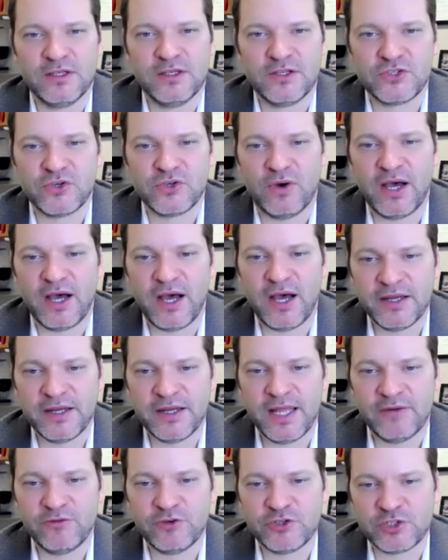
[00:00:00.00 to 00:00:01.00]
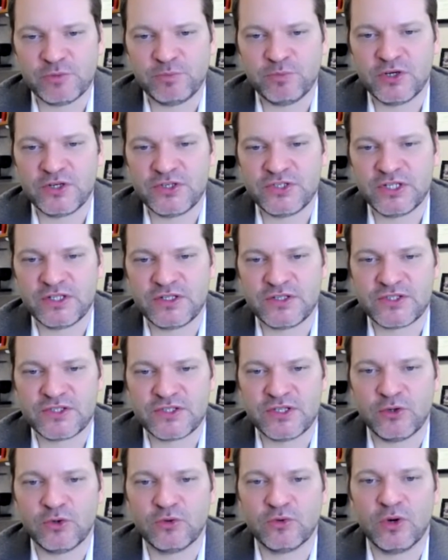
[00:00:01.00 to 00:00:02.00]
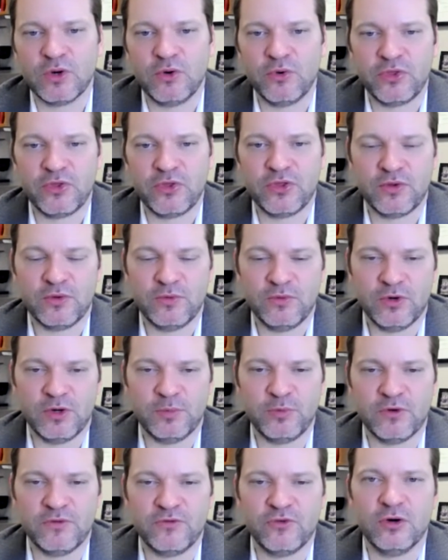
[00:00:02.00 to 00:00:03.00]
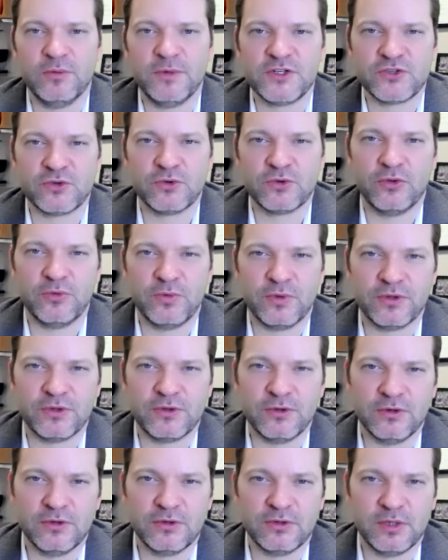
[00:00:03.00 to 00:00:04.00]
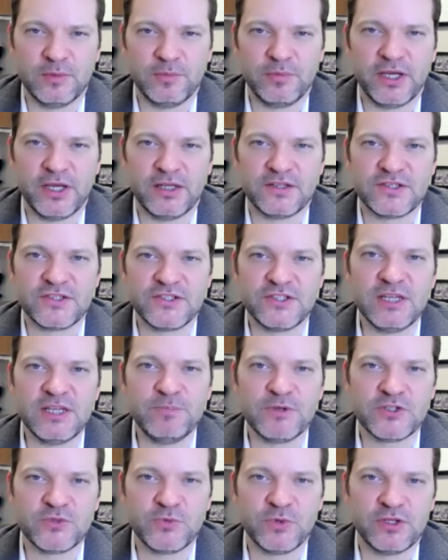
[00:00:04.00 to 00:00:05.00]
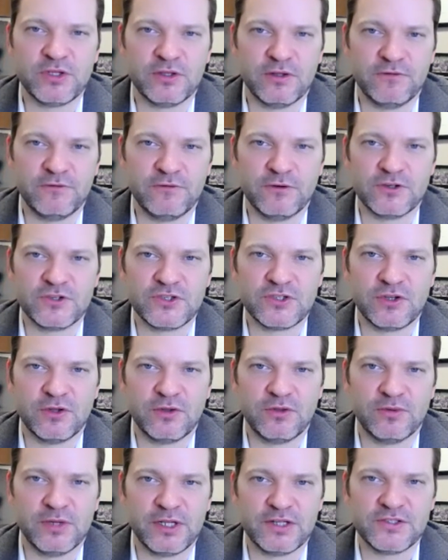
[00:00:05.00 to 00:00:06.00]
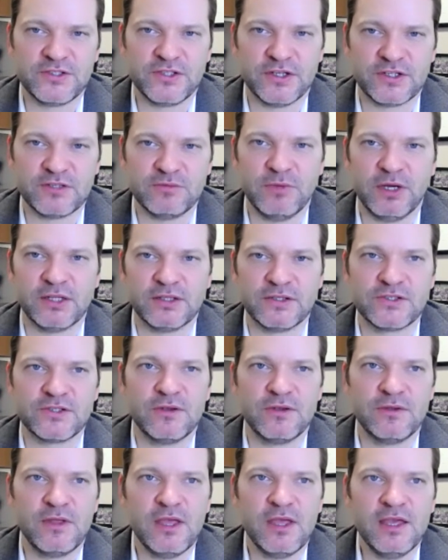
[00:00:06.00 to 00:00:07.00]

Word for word: So on average, a person's growth or performance growth with a cochlear implant is steepest within the first three to six months.